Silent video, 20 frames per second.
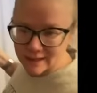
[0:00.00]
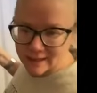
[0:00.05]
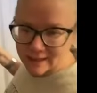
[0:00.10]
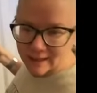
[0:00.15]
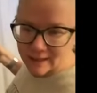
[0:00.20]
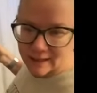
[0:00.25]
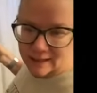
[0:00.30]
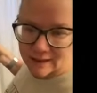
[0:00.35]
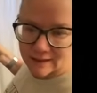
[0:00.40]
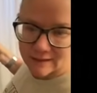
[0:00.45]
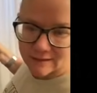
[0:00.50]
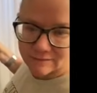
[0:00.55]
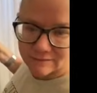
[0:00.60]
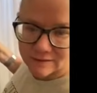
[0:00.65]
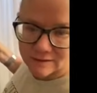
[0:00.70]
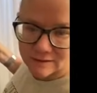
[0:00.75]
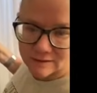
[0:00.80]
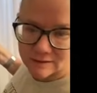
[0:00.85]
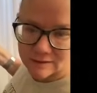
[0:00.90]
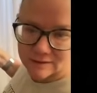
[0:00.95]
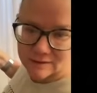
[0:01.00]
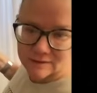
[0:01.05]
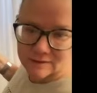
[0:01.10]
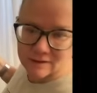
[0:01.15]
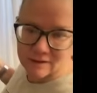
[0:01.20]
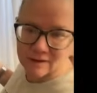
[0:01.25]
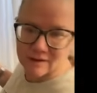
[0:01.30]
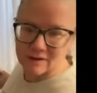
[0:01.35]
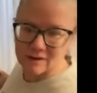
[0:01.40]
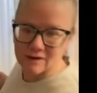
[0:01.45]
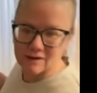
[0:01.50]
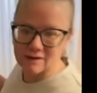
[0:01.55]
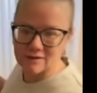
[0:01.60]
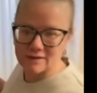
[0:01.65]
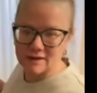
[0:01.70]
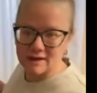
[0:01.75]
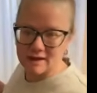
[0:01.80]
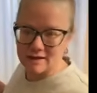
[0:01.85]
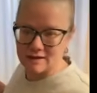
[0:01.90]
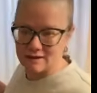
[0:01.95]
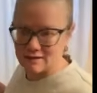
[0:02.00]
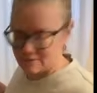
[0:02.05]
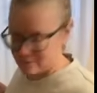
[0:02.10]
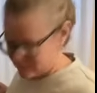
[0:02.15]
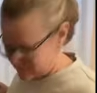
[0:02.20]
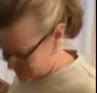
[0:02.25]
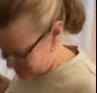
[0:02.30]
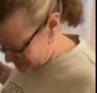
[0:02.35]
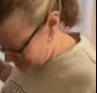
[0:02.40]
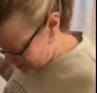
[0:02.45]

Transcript: I have, thank you.